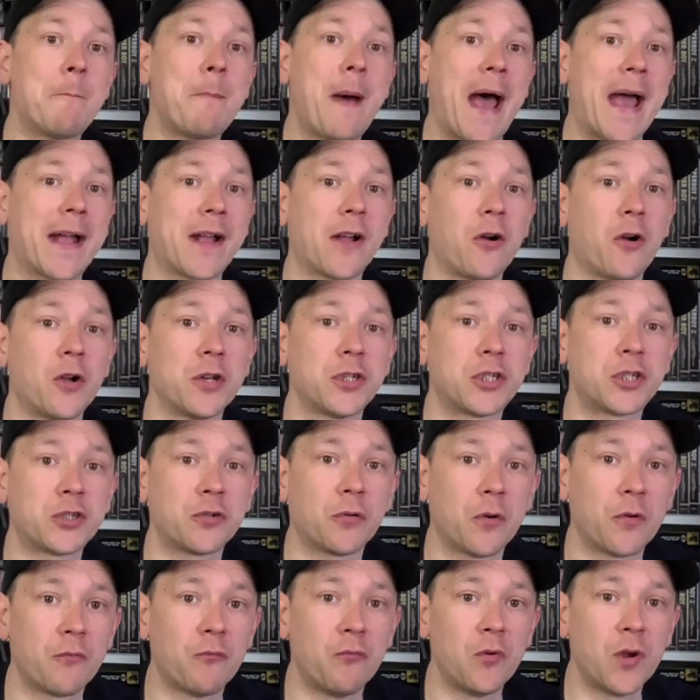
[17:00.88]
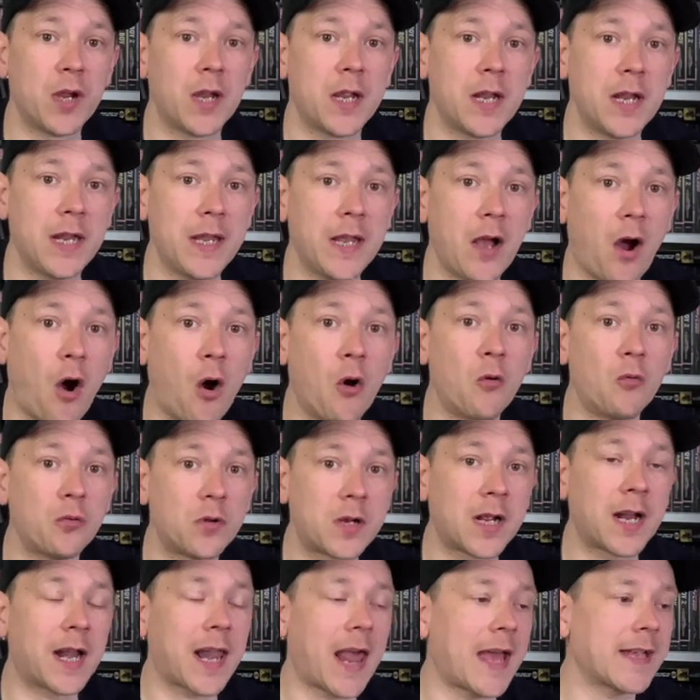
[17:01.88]
back, guys, to a really
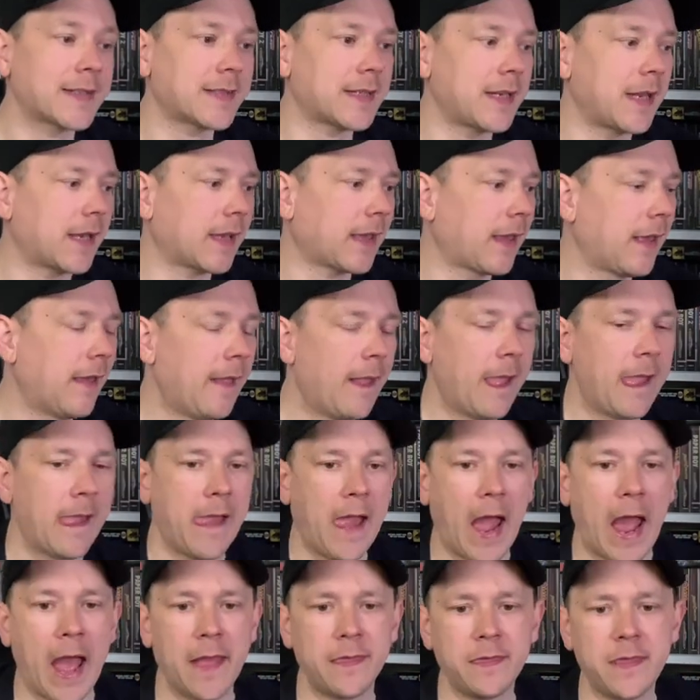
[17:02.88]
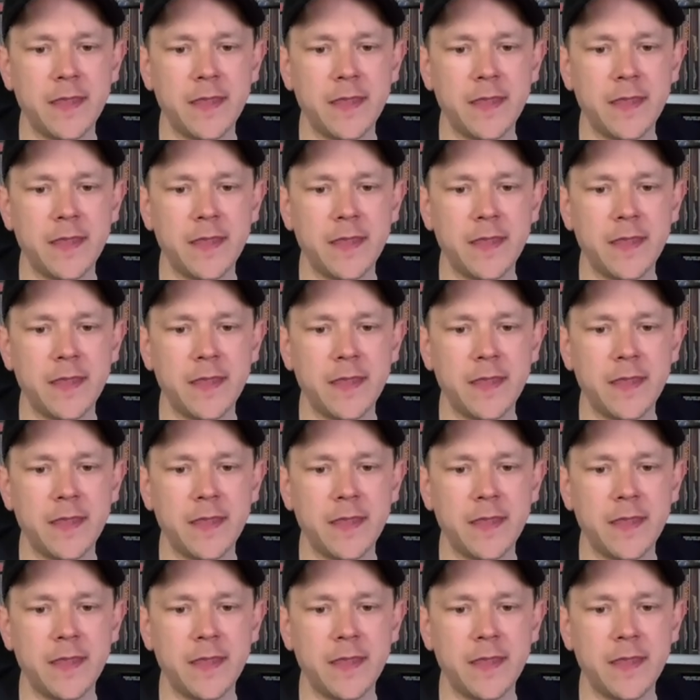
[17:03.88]
old classic. And